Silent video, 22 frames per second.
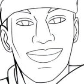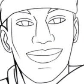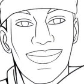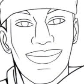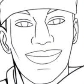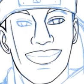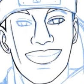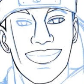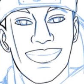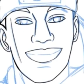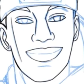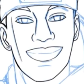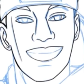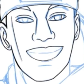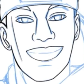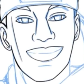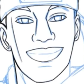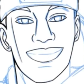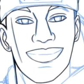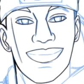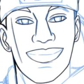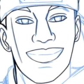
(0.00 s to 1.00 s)

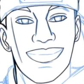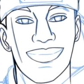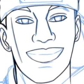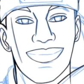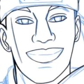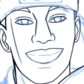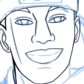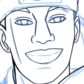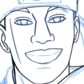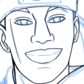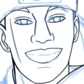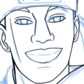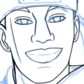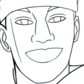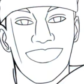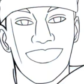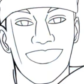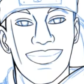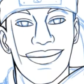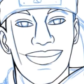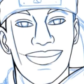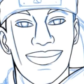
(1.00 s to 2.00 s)

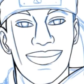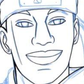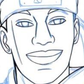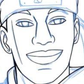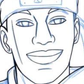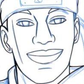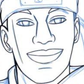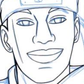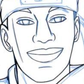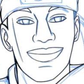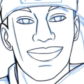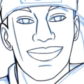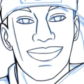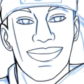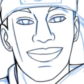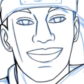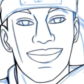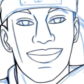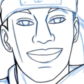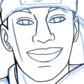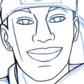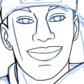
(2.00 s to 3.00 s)

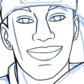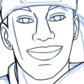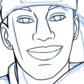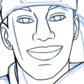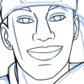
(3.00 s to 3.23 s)
[no speech]